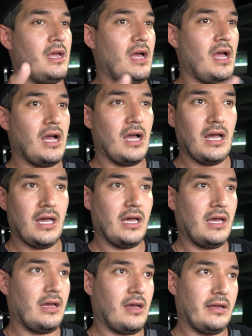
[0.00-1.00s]

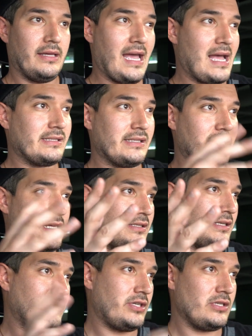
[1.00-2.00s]
gaskets,
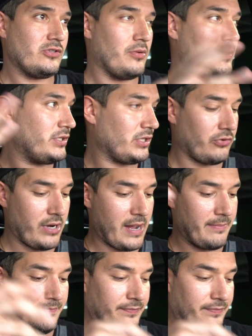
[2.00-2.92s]
they changed a whole bunch of crap.